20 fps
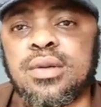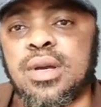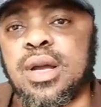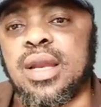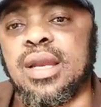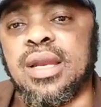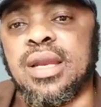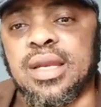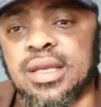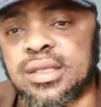
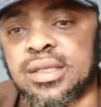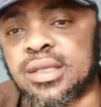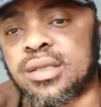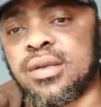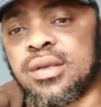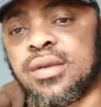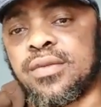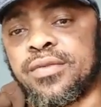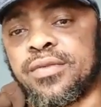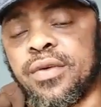at
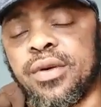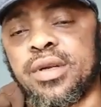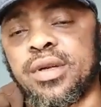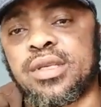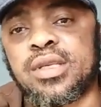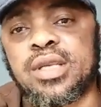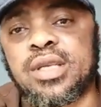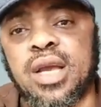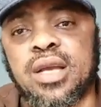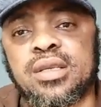least for a
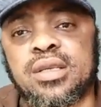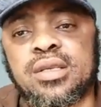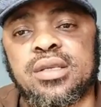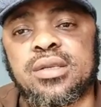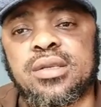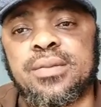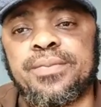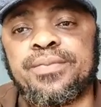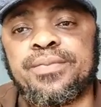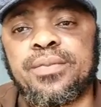start,
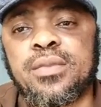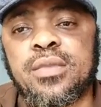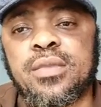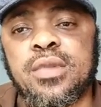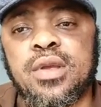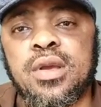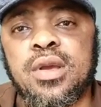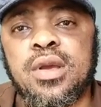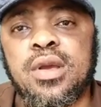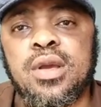
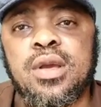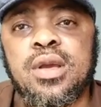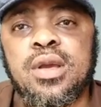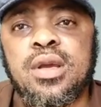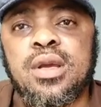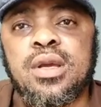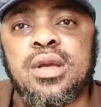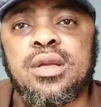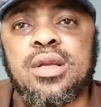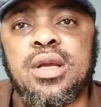
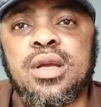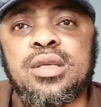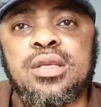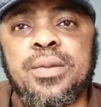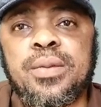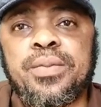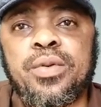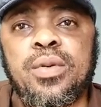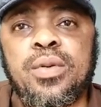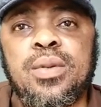there's
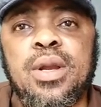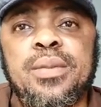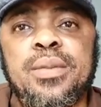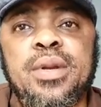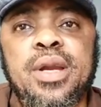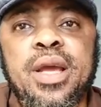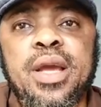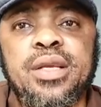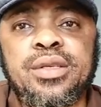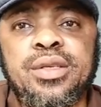a problem
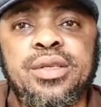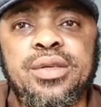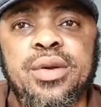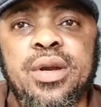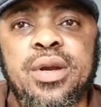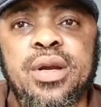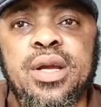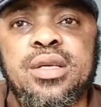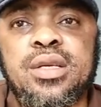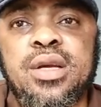in
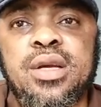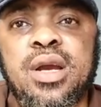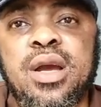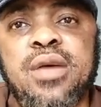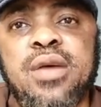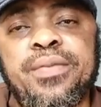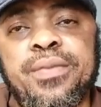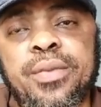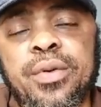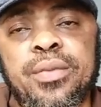Nigeria. Nigeria
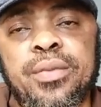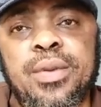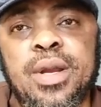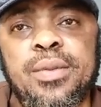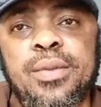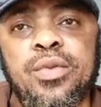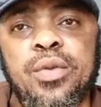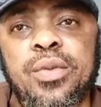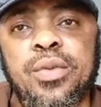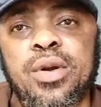have
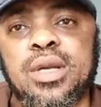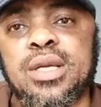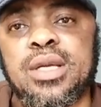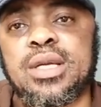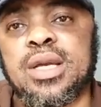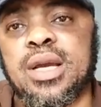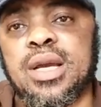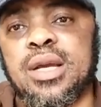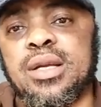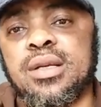problem. Nobody
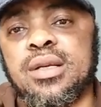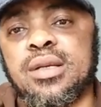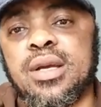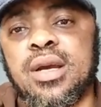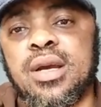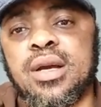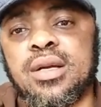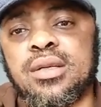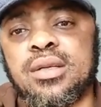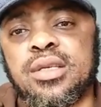can
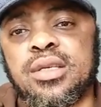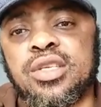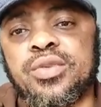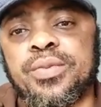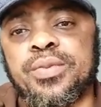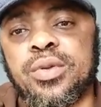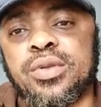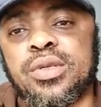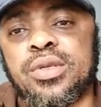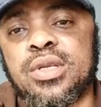
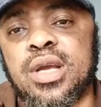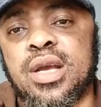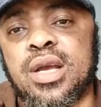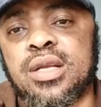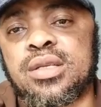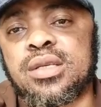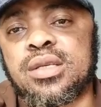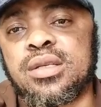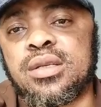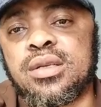dispute
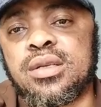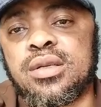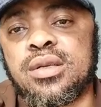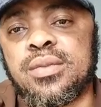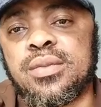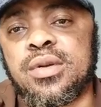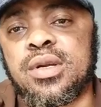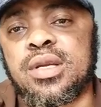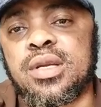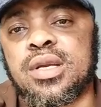that.
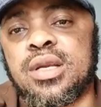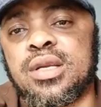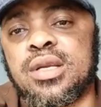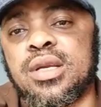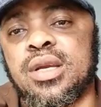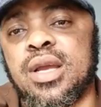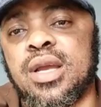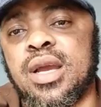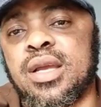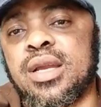Nobody can
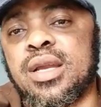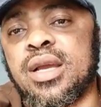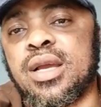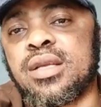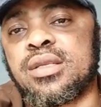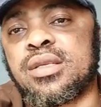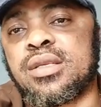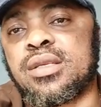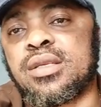deny that.